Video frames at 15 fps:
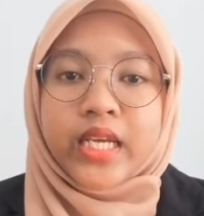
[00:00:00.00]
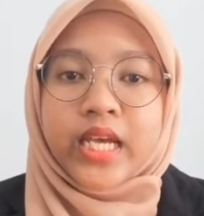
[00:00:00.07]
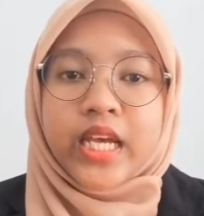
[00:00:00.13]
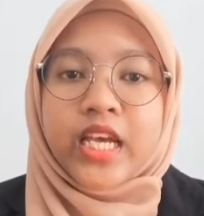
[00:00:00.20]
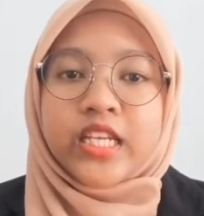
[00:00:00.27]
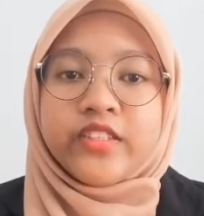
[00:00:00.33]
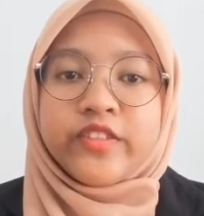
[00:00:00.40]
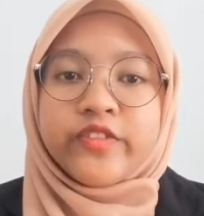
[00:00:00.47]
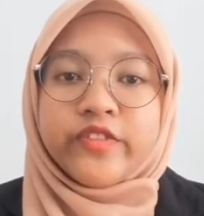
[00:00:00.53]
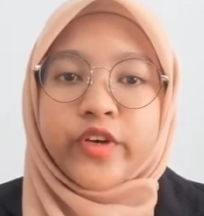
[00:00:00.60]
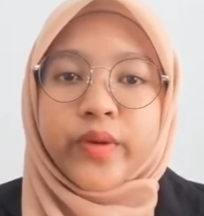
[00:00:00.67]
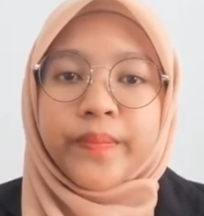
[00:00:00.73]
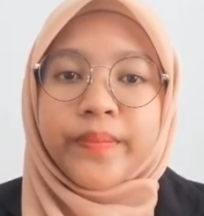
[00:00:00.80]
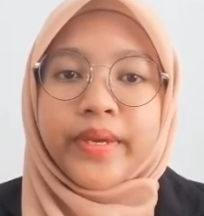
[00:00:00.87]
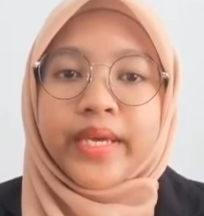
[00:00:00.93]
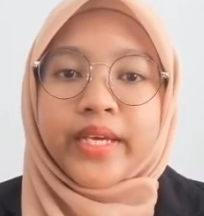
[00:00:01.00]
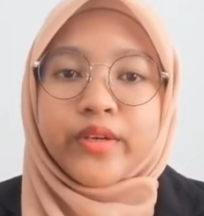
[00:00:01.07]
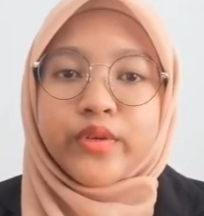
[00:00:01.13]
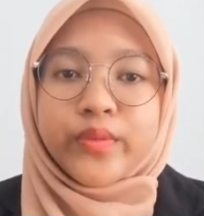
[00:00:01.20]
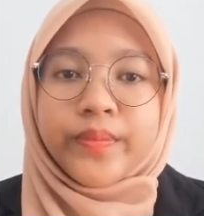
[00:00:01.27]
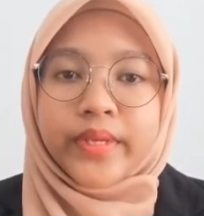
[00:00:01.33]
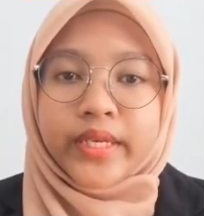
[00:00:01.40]
As for bear
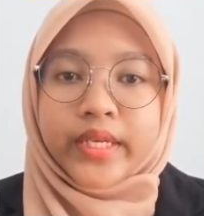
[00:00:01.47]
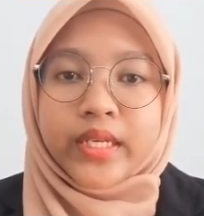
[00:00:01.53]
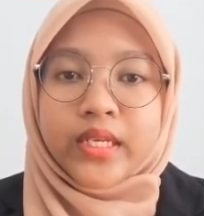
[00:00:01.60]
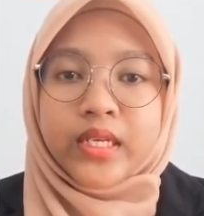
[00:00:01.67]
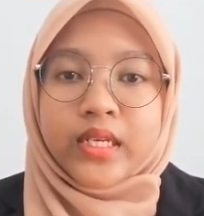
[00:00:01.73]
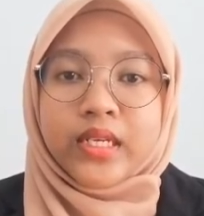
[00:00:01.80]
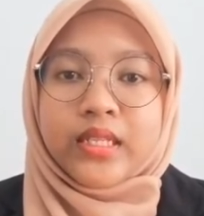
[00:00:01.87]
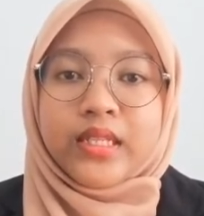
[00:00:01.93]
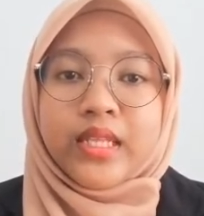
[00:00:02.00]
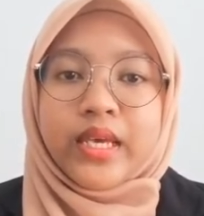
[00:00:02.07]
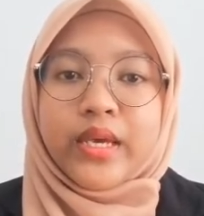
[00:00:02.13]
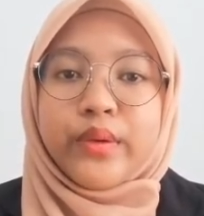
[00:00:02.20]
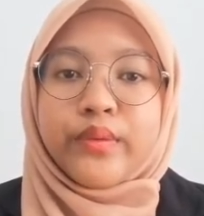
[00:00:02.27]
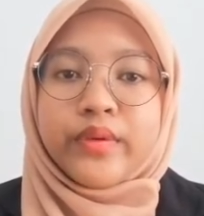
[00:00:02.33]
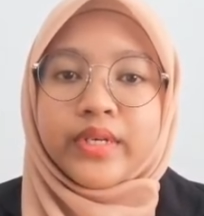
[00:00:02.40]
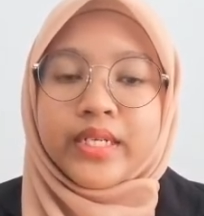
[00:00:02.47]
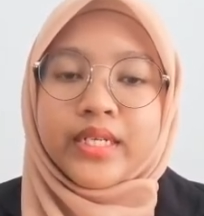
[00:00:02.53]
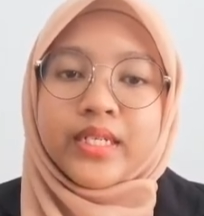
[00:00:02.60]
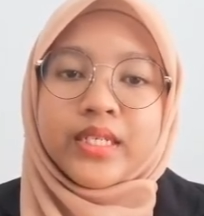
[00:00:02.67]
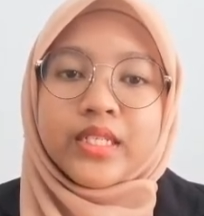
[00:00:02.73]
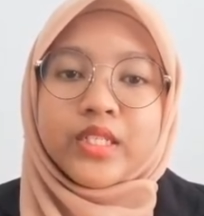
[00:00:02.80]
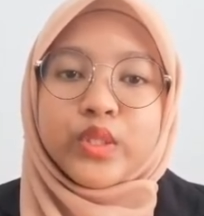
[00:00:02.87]
Gube, there were
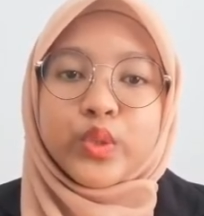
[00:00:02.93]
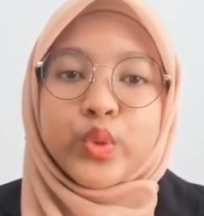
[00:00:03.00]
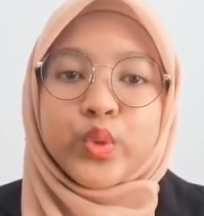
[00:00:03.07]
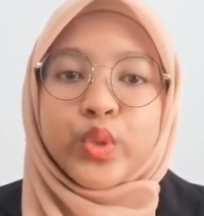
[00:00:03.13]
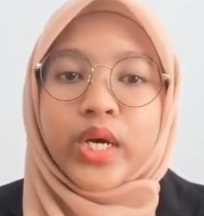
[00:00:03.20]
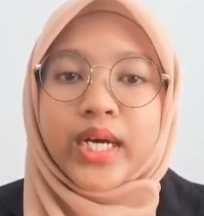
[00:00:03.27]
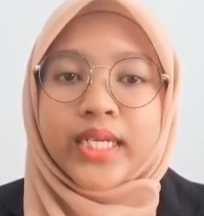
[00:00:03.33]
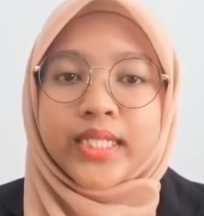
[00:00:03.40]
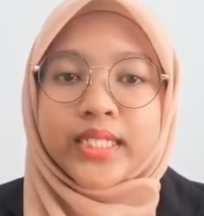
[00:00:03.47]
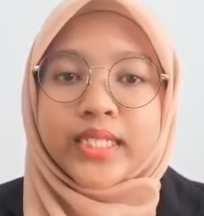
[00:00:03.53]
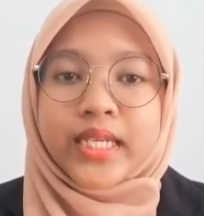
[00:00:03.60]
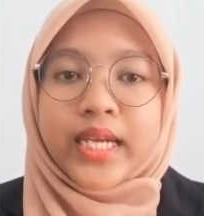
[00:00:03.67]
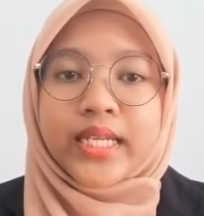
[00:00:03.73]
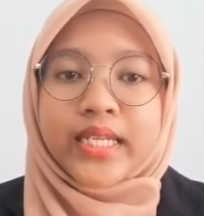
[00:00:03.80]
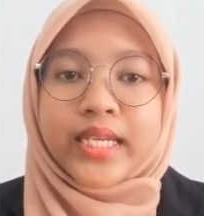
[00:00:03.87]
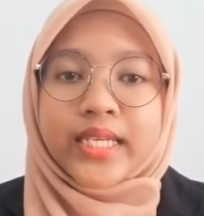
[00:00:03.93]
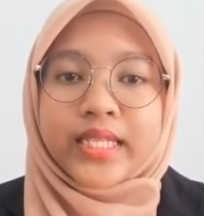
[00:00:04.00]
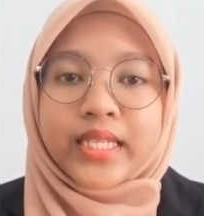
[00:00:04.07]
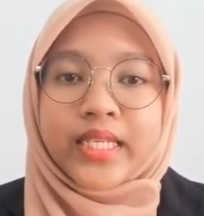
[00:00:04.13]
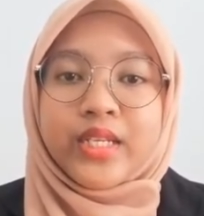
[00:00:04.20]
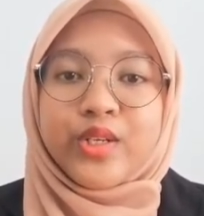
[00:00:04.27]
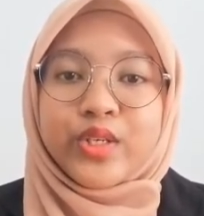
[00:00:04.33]

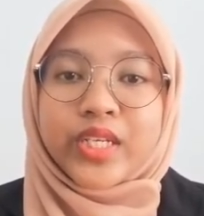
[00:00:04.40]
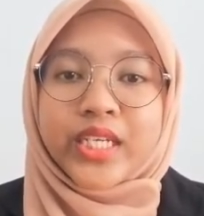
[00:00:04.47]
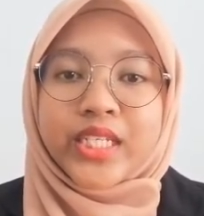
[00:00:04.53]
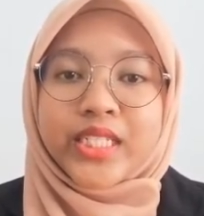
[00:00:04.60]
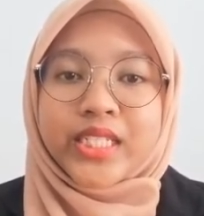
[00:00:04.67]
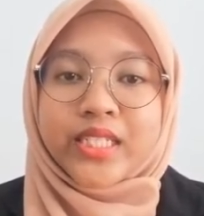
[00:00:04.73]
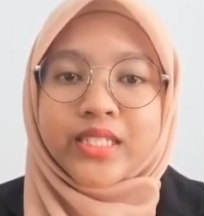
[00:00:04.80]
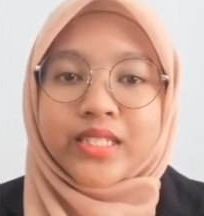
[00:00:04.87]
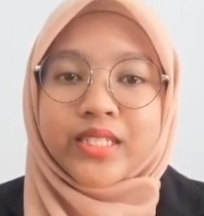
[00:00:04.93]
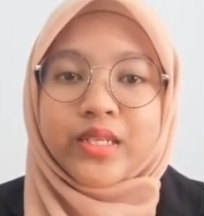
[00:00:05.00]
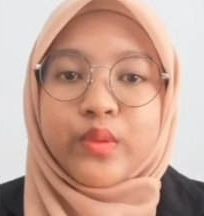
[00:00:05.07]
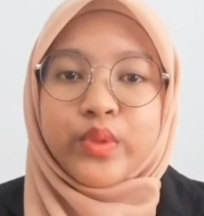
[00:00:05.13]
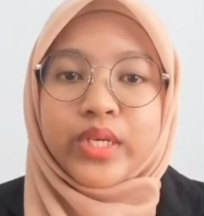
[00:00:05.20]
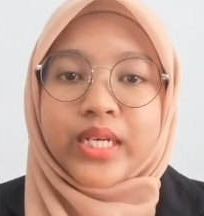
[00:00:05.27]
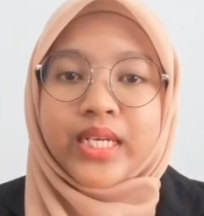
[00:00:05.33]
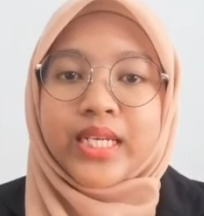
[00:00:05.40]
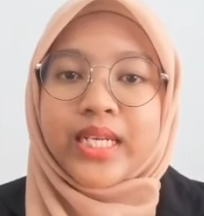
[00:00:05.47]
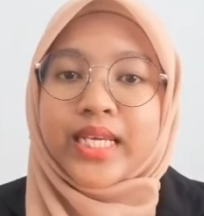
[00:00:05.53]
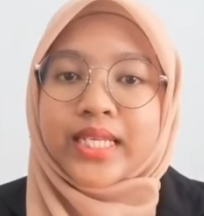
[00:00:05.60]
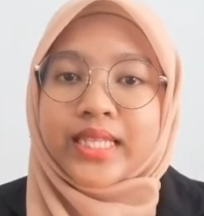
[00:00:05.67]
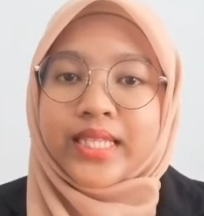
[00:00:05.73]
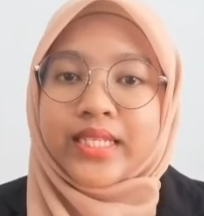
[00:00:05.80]
280 locations were
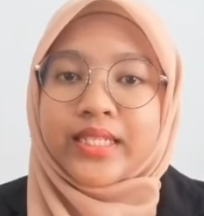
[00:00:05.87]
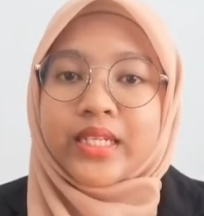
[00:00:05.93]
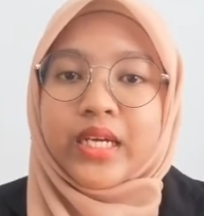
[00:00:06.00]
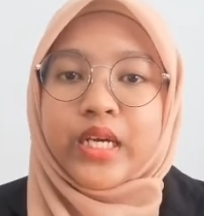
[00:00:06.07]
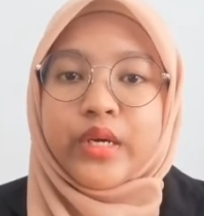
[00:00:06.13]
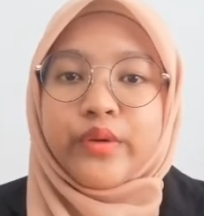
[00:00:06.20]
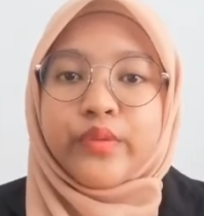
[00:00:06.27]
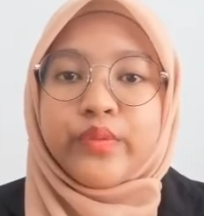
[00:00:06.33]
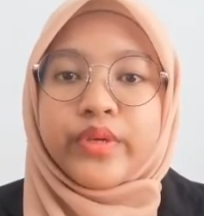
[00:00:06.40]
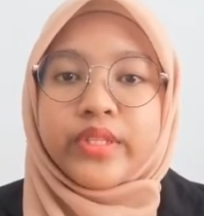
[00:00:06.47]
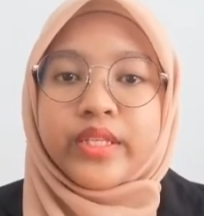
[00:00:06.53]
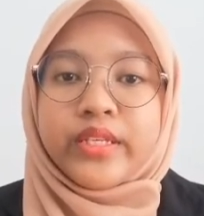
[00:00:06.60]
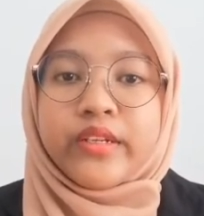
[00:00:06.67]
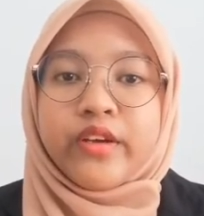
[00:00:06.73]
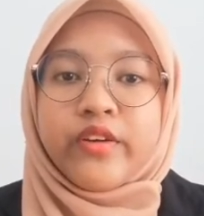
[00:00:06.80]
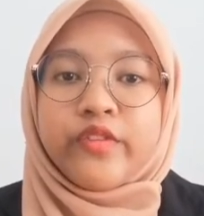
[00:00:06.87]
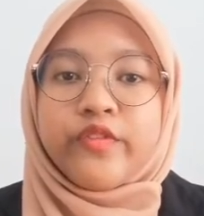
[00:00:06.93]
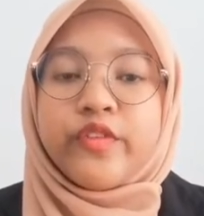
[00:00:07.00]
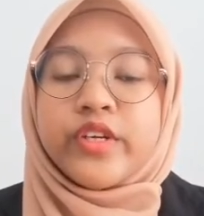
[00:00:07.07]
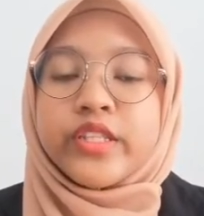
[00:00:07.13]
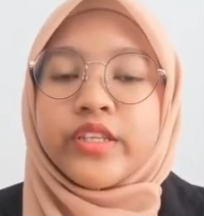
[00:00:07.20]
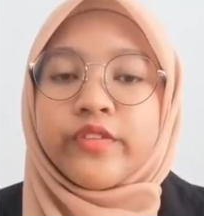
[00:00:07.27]
collected within
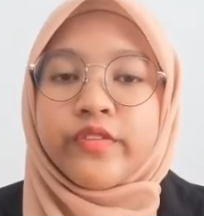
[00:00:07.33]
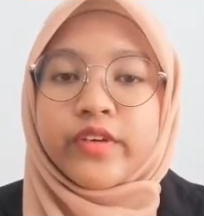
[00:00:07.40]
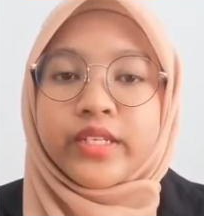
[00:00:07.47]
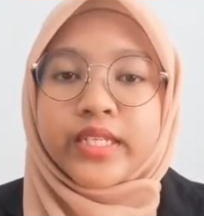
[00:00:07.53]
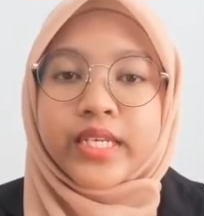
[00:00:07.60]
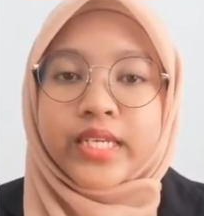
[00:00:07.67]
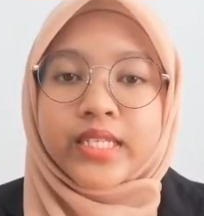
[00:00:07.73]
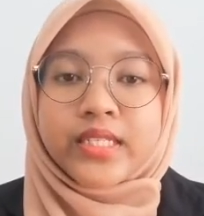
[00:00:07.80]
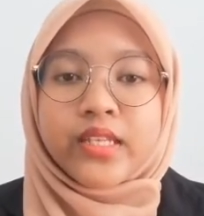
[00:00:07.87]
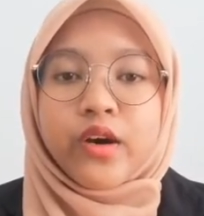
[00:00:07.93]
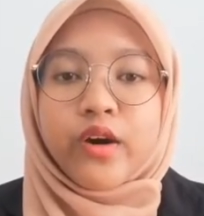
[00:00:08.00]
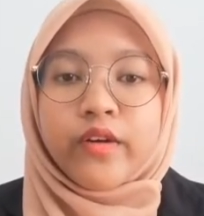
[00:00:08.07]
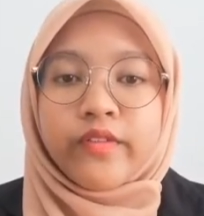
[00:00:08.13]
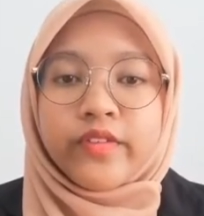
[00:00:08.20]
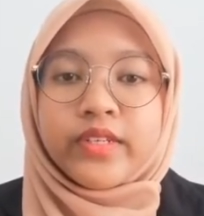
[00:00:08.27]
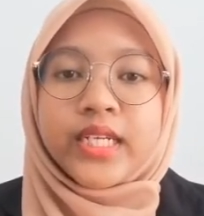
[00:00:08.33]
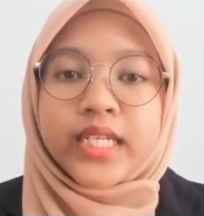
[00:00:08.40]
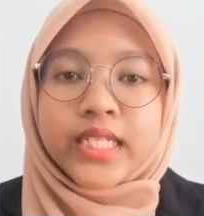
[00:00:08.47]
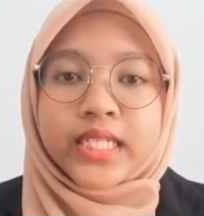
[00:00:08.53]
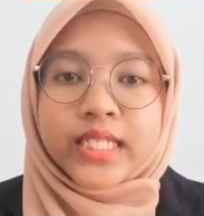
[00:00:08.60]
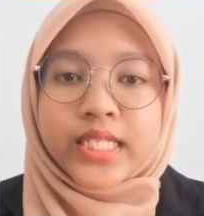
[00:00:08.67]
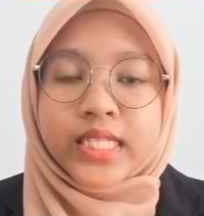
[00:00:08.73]
44 days of
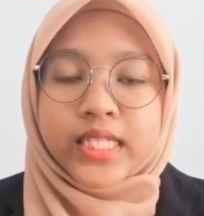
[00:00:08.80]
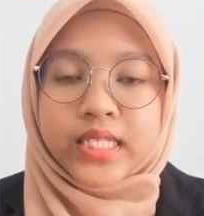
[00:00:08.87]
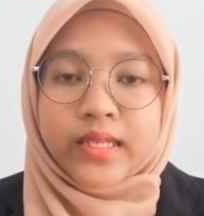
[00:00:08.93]
release.